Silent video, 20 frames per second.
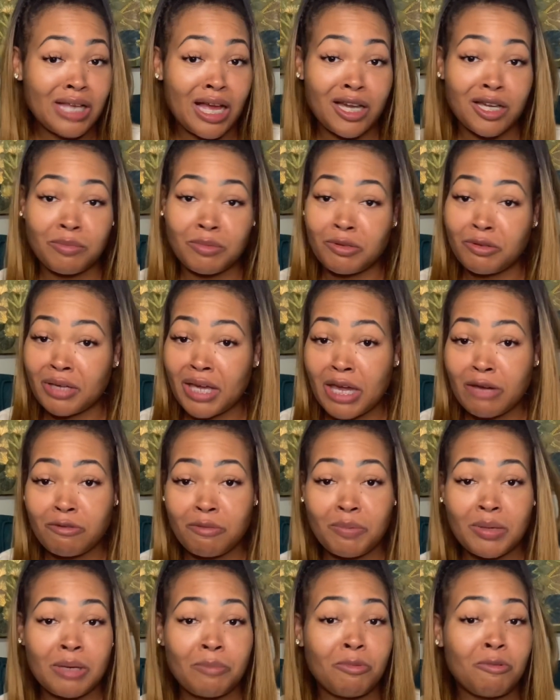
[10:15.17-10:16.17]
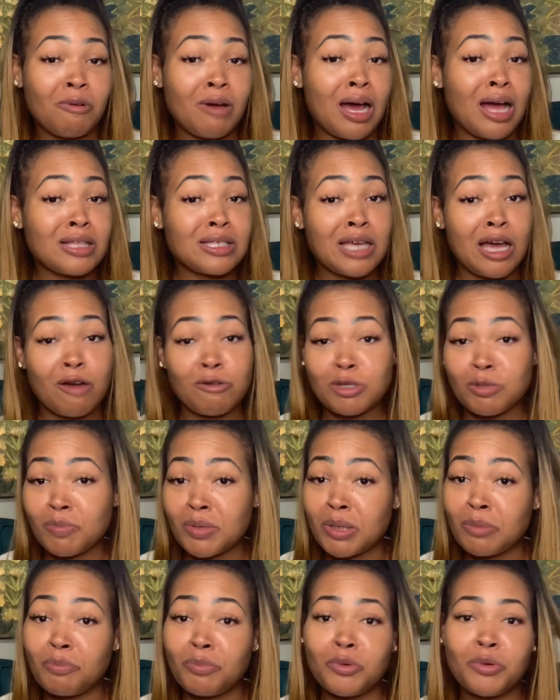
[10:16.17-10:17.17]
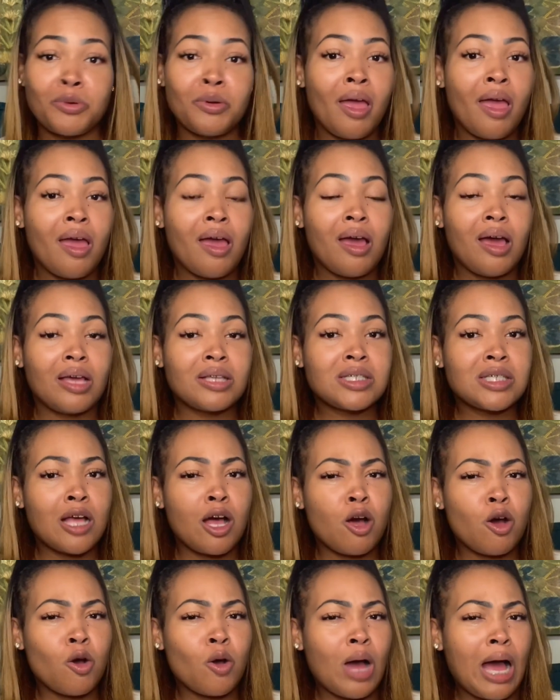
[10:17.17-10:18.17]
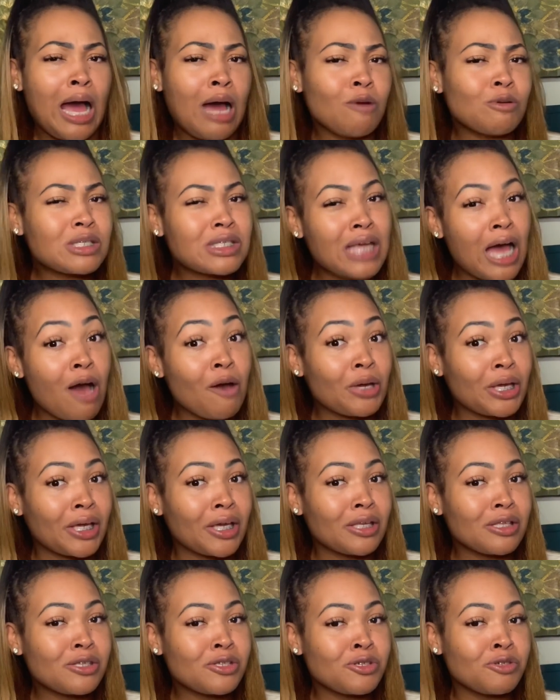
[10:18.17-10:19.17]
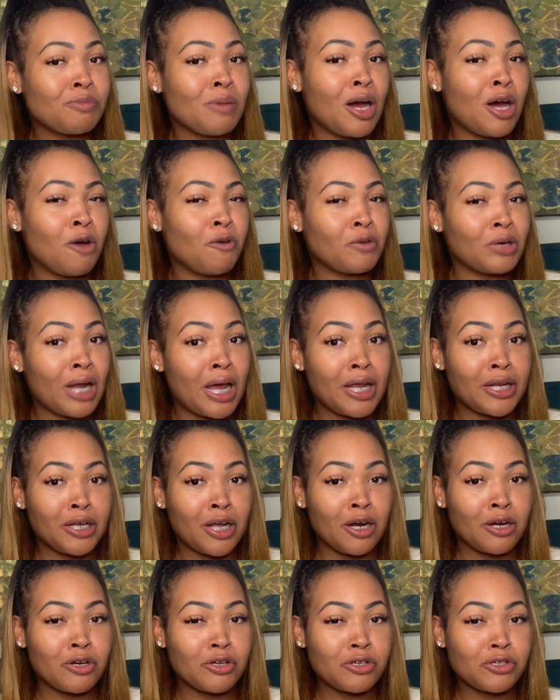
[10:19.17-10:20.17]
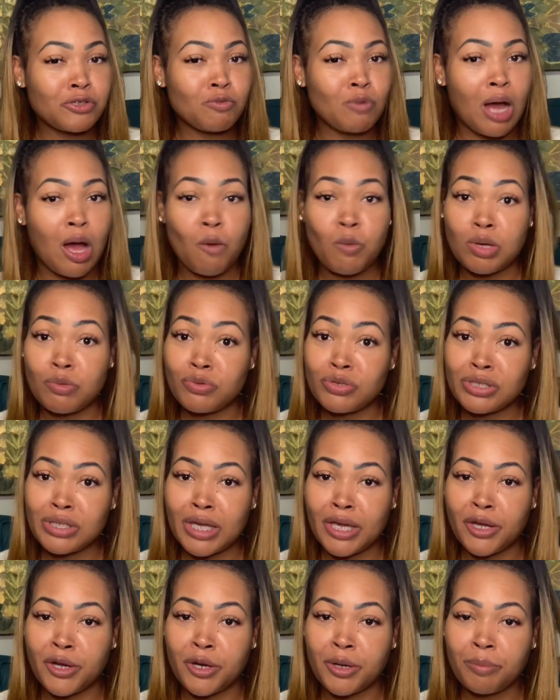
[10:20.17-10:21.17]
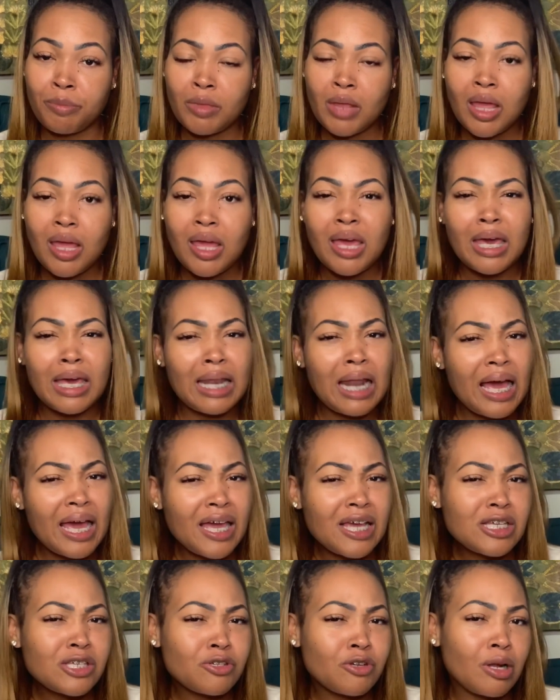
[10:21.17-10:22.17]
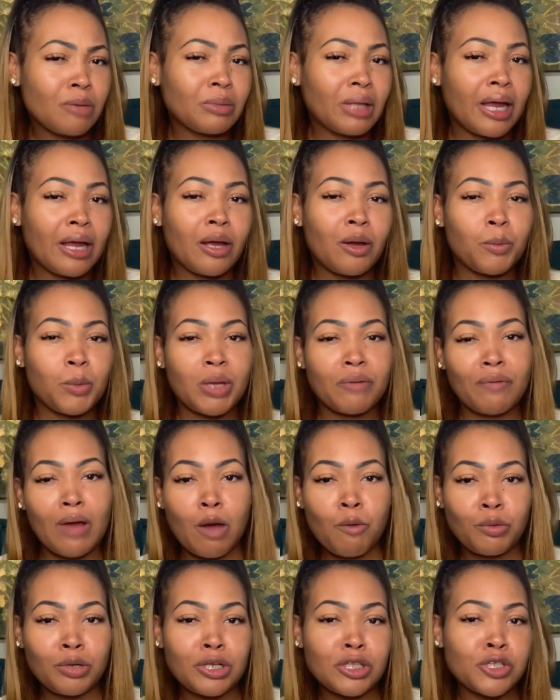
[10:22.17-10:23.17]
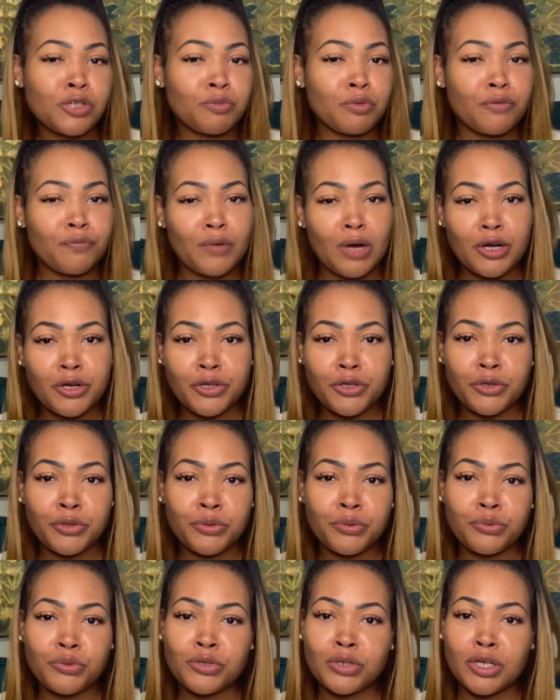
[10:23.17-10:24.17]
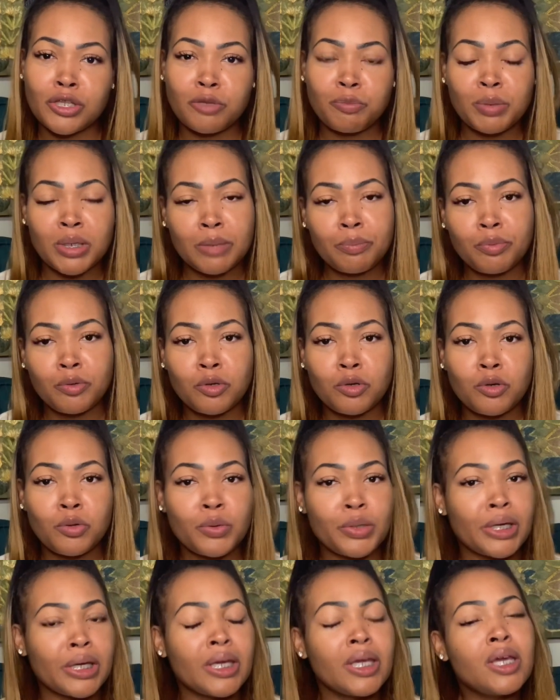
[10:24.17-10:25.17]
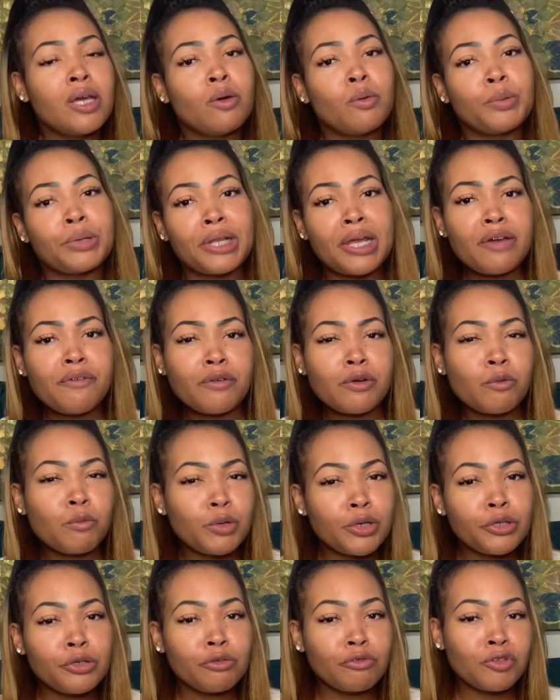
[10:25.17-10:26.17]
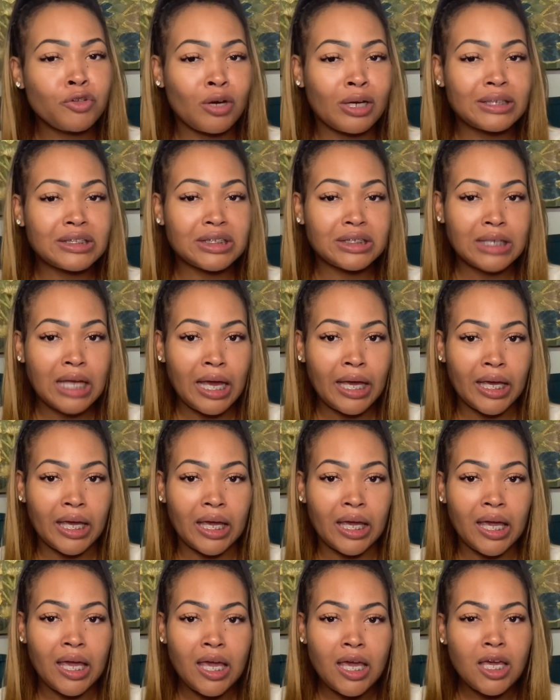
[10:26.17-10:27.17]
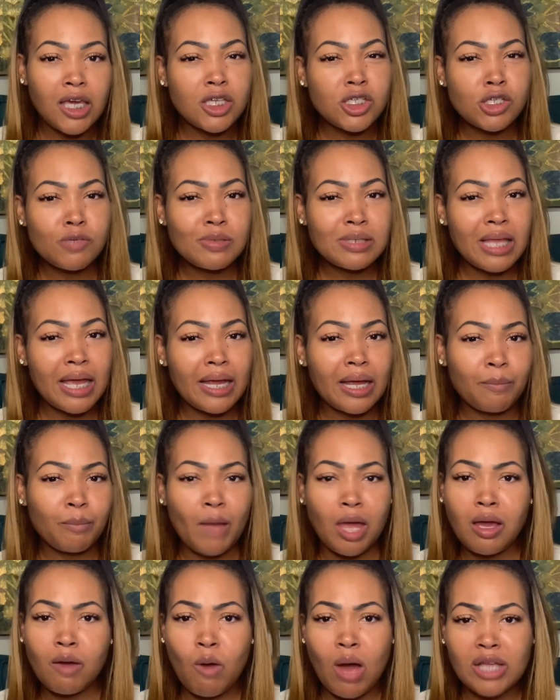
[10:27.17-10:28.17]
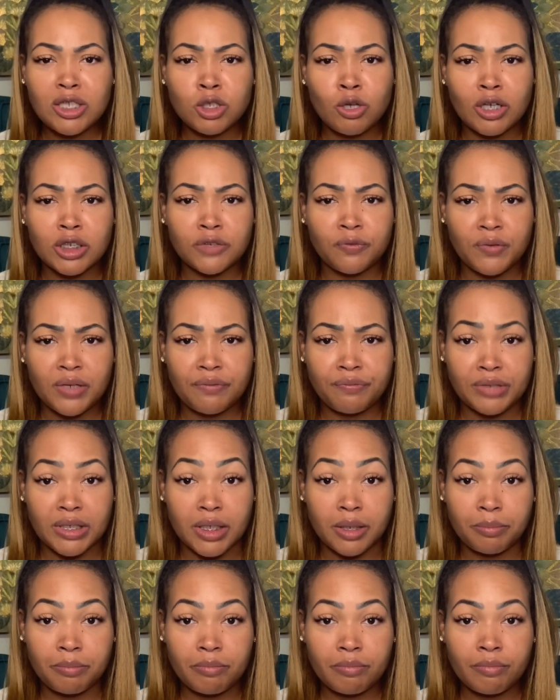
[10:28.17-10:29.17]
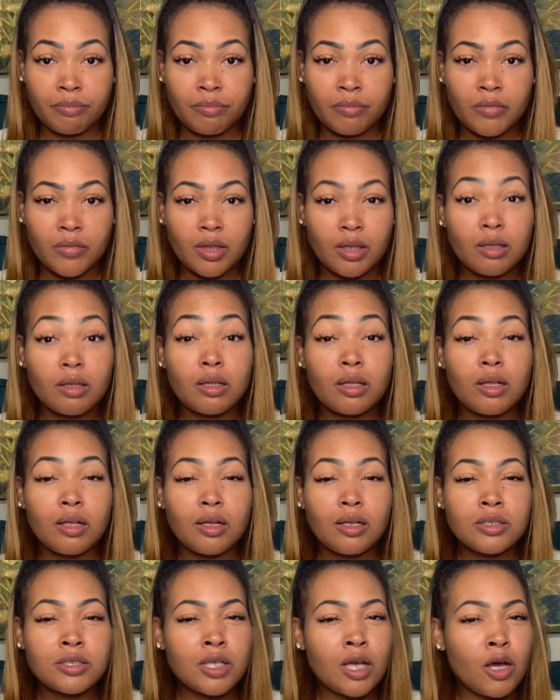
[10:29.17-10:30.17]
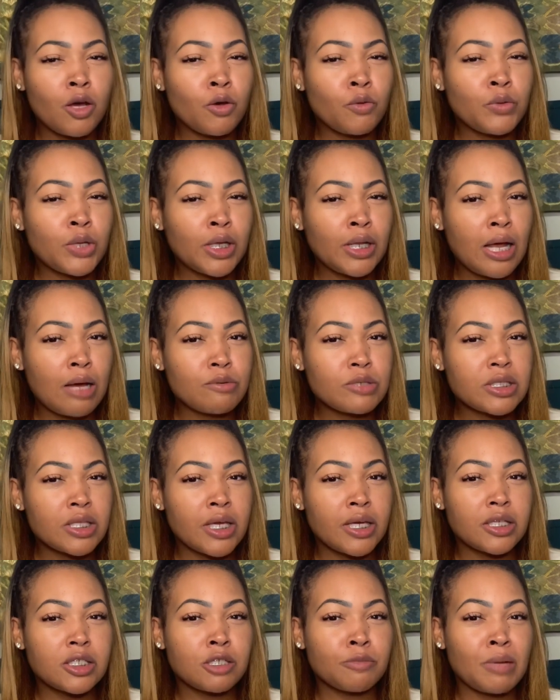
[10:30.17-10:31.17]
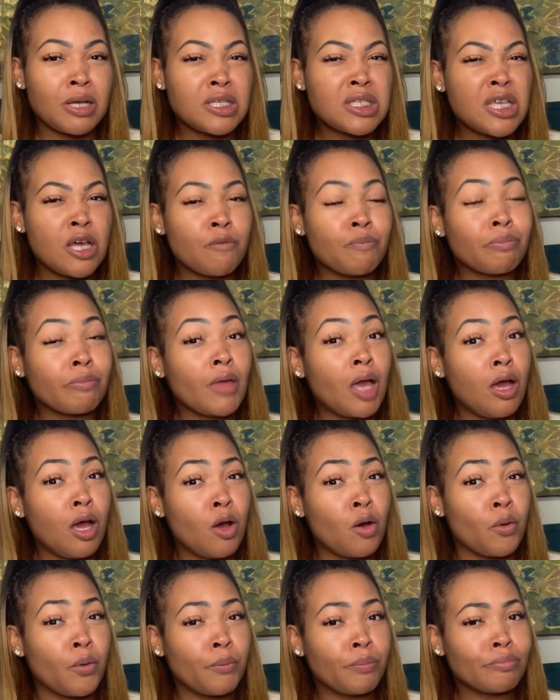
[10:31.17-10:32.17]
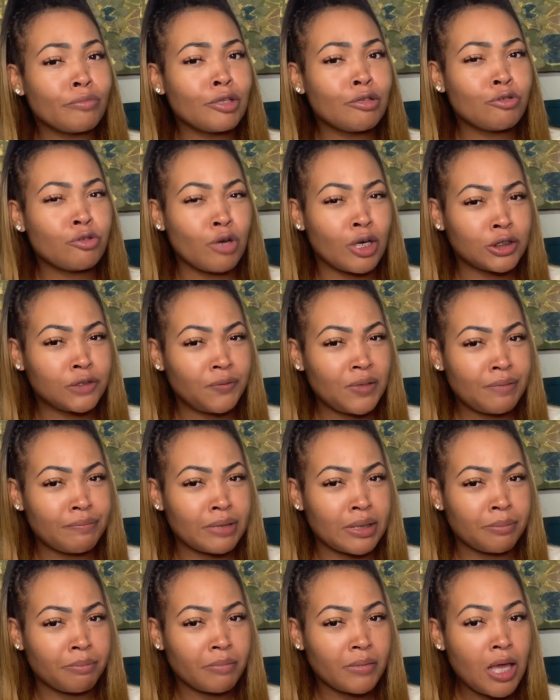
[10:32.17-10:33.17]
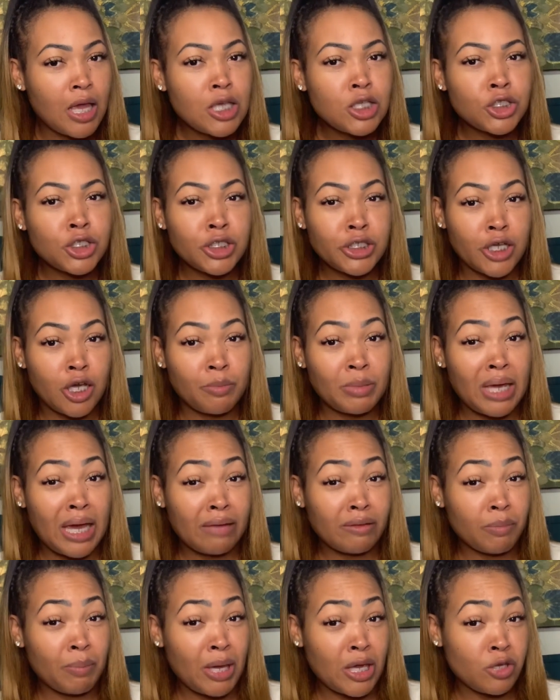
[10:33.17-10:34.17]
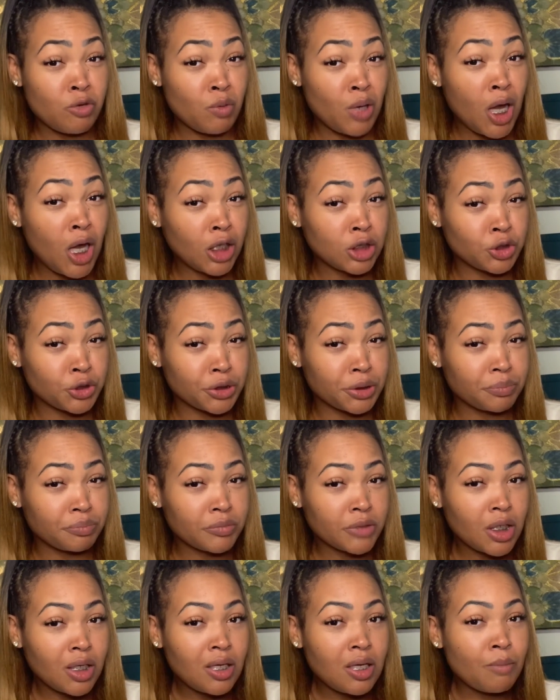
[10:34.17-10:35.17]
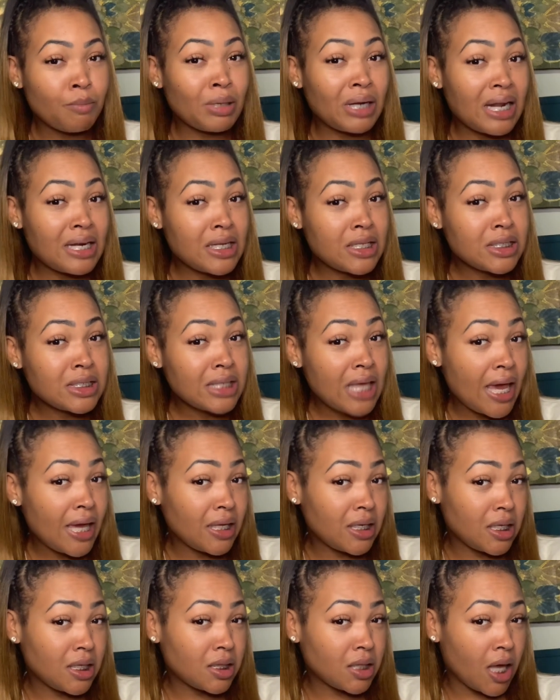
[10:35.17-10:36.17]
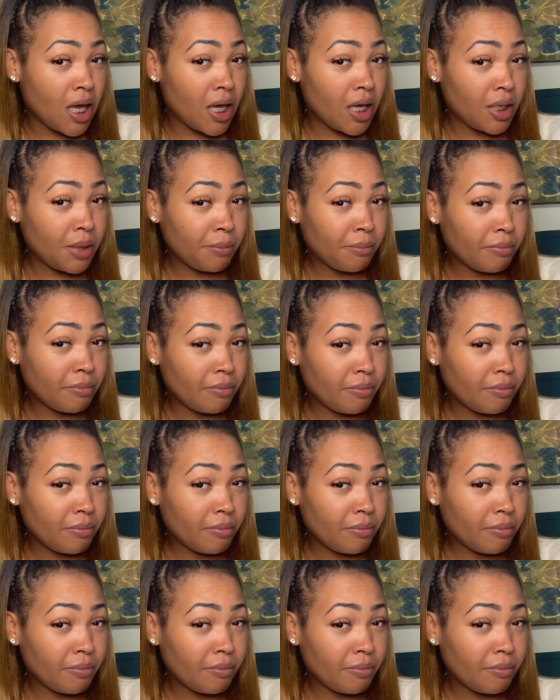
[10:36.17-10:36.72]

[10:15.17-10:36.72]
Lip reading: I communicate with people. I talk to people. So I was talking to my overnight nurse while we was there, and I asked her, I'm like, if I wanted to refer you to other people and whatever, what do you charge a night? And she was like, oh, I charge 50. So then I was thinking to myself, oh, you charge 50. She told me I have to pay you 100. But I didn't say anything.